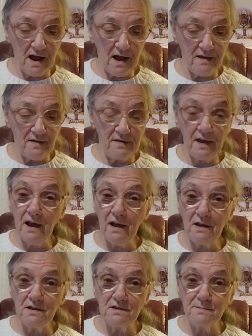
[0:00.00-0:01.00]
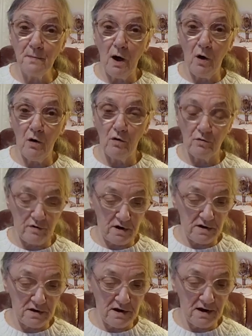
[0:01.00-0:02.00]
I think it's
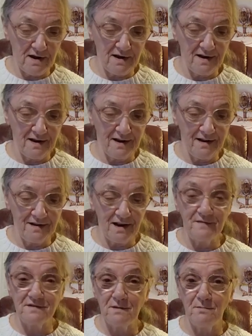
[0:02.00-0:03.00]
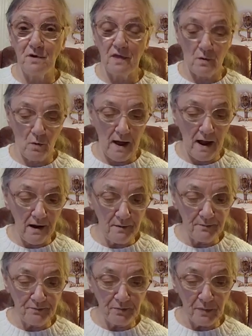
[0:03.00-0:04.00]
Margaret, lives in Motherwell.